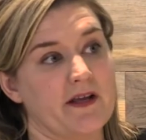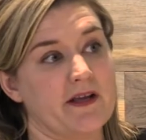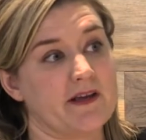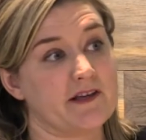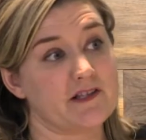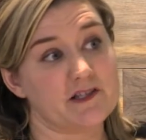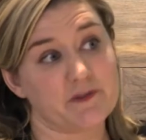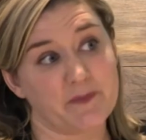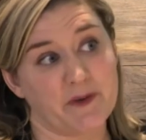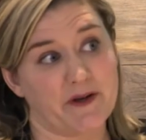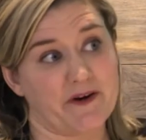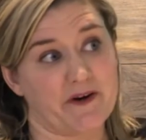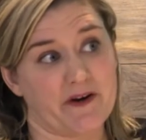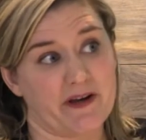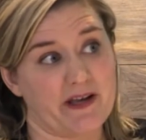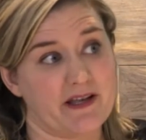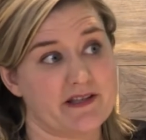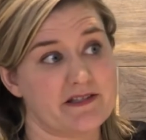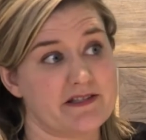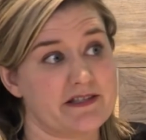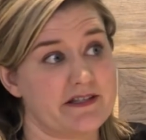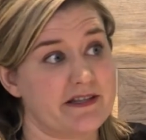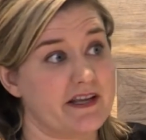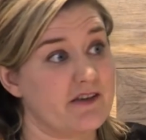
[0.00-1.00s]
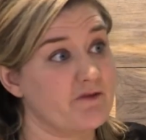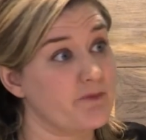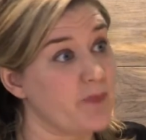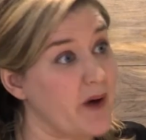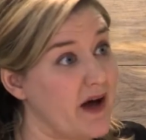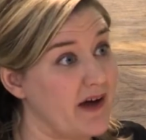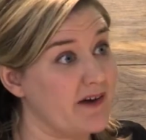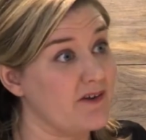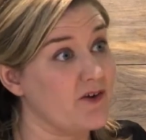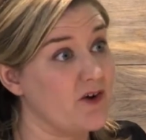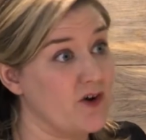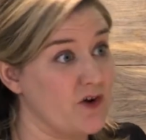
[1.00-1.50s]
experienced and they've
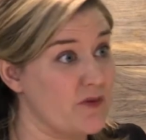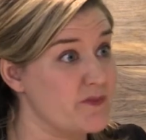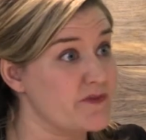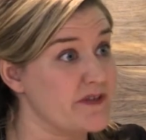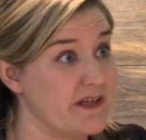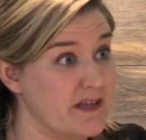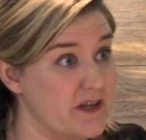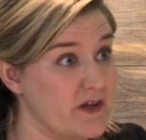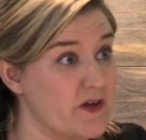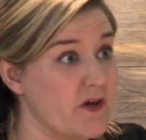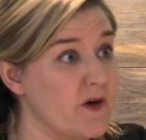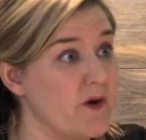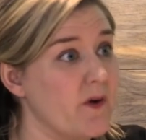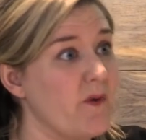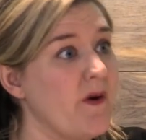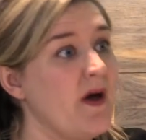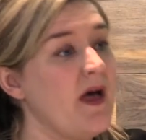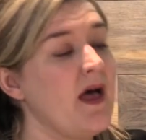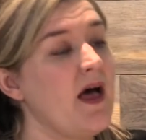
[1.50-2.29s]
bought in homes like you,